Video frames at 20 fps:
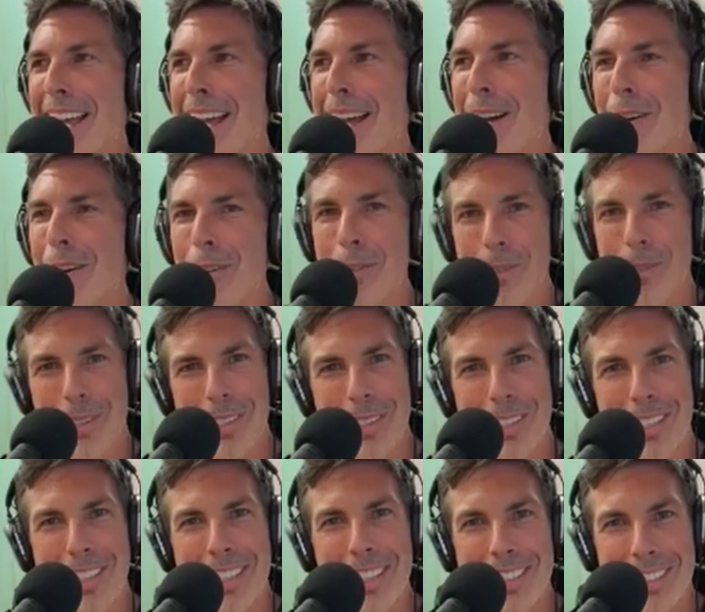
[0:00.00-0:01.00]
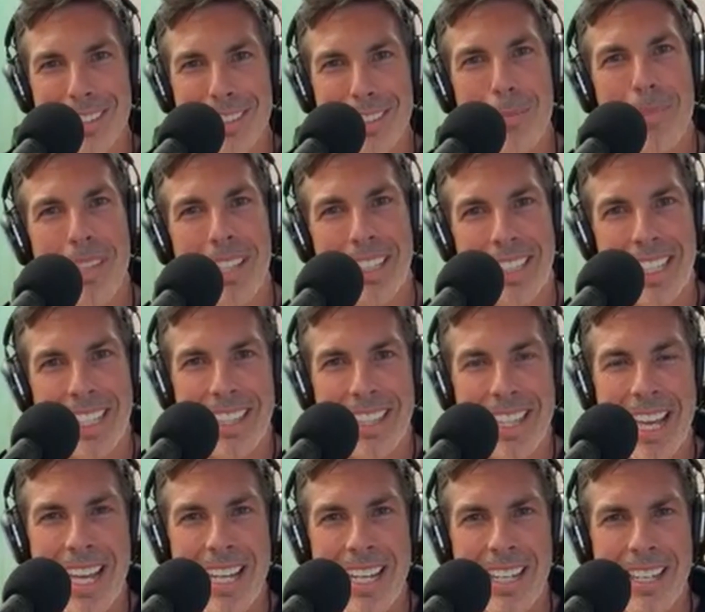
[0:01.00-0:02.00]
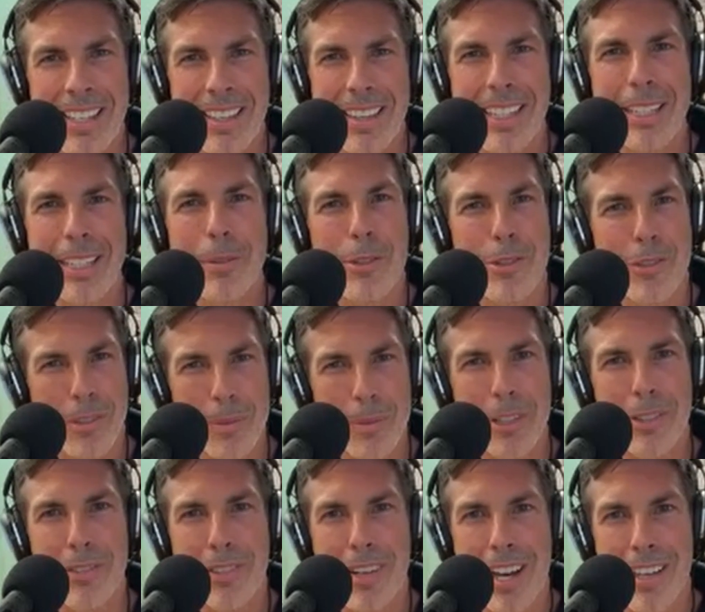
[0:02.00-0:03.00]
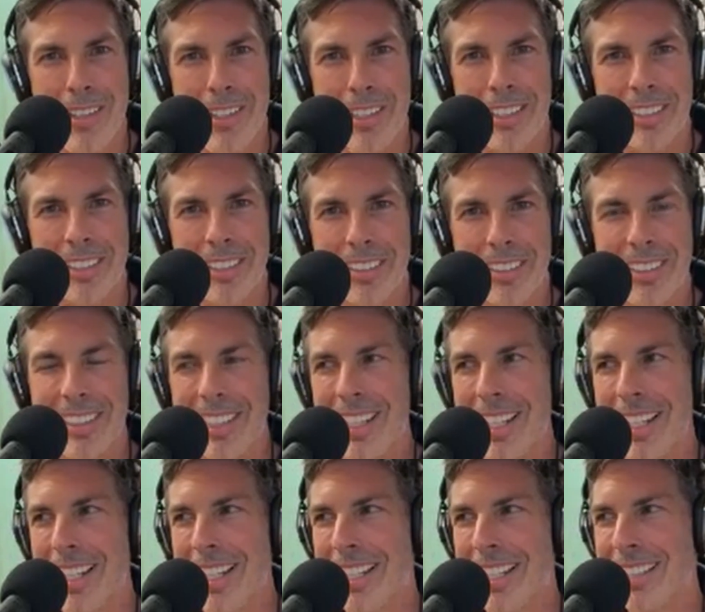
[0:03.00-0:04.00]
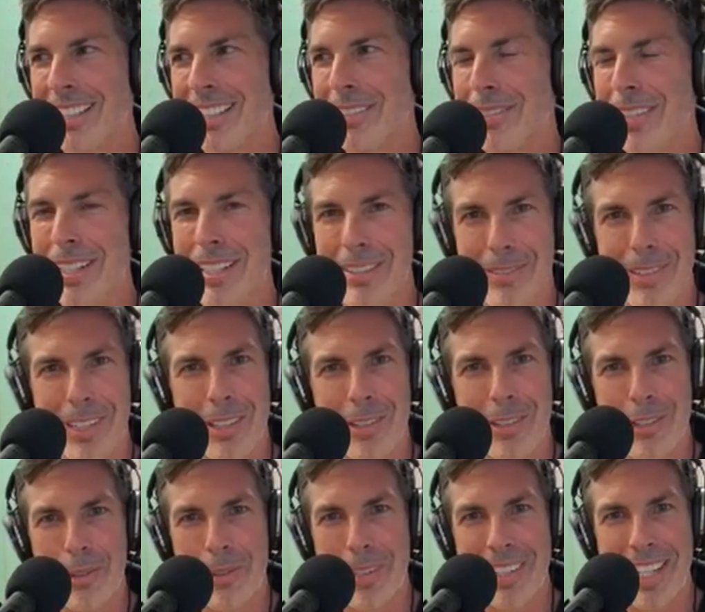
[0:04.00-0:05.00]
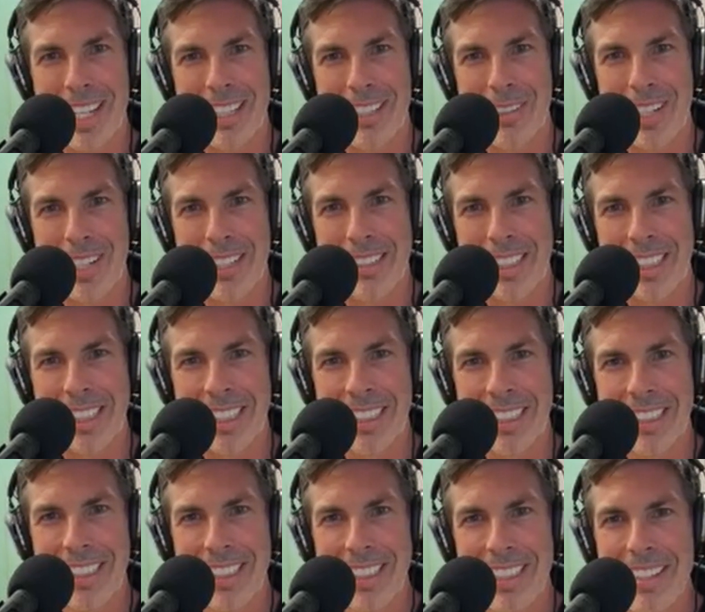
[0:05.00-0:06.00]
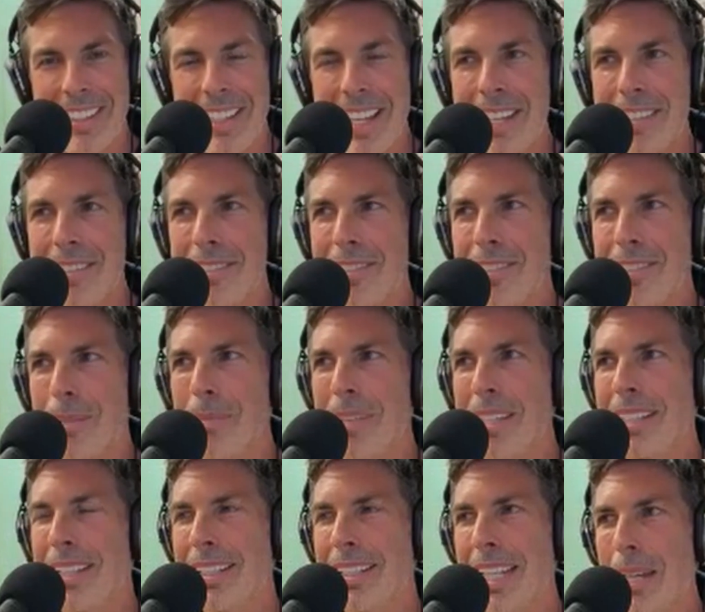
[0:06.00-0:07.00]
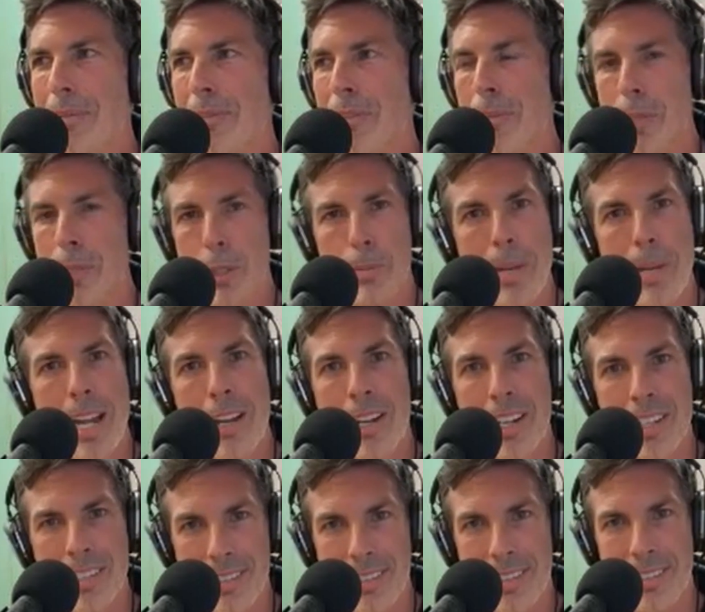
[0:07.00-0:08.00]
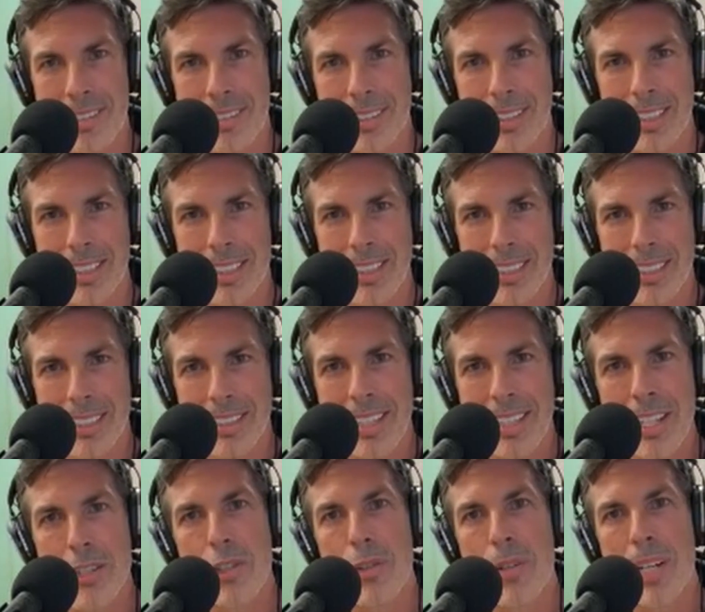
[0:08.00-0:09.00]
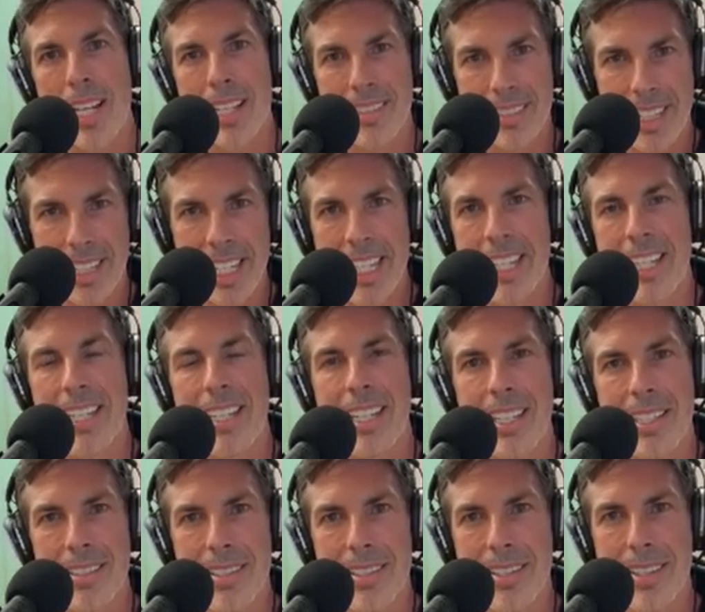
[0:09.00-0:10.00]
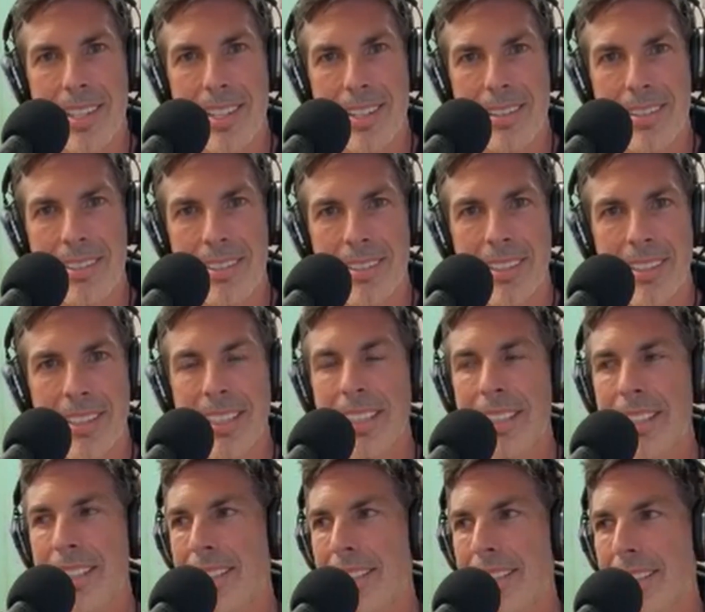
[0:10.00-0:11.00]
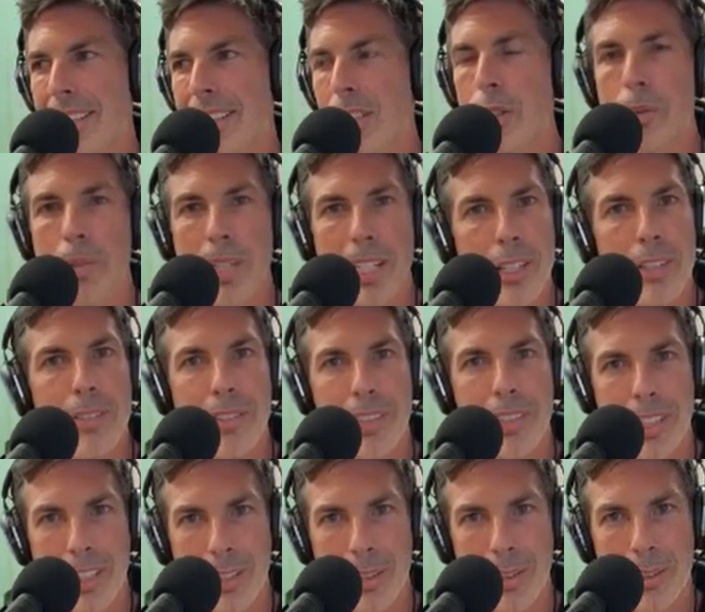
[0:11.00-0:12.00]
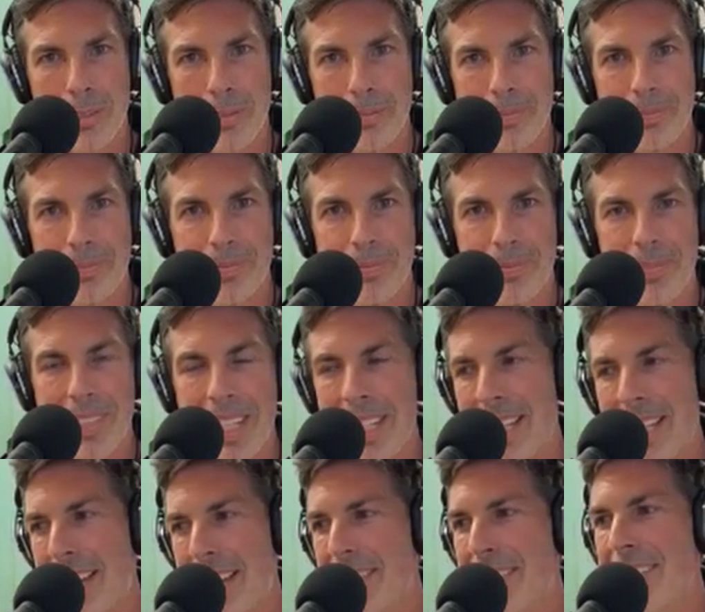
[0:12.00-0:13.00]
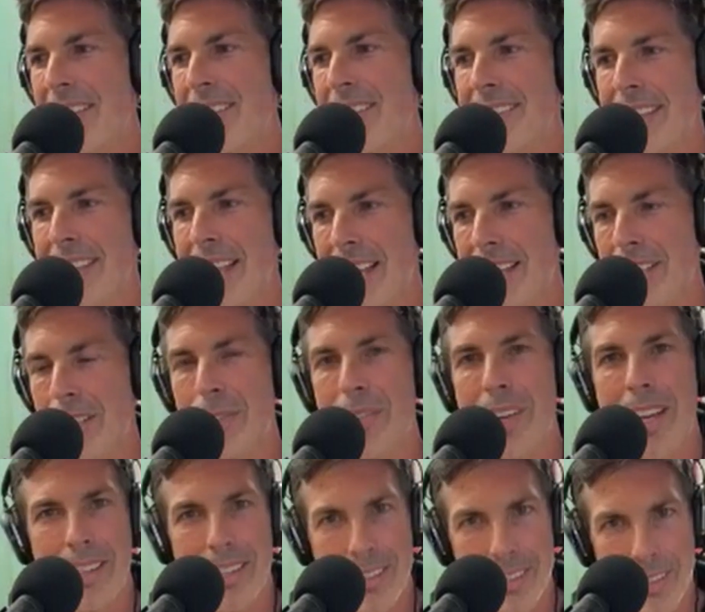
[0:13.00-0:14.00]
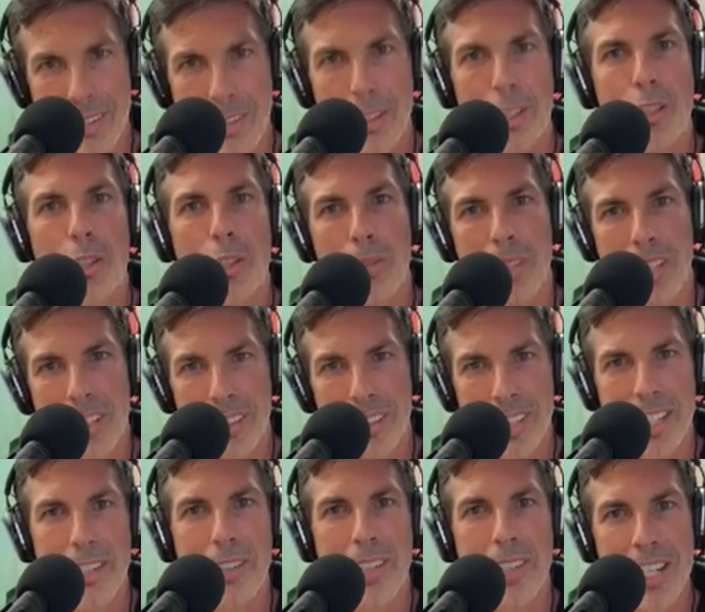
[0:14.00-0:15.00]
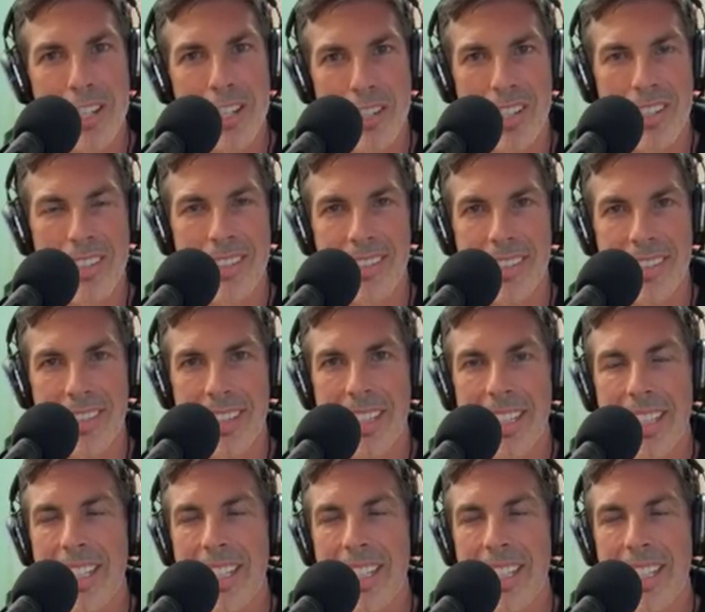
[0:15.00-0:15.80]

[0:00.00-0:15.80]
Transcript: how something like that, and I, I think it was from your father, uh, yeah. if I if I also read that correctly, that something that came from your parents then translated into this career for you. And then since then, you've had these other career iterations.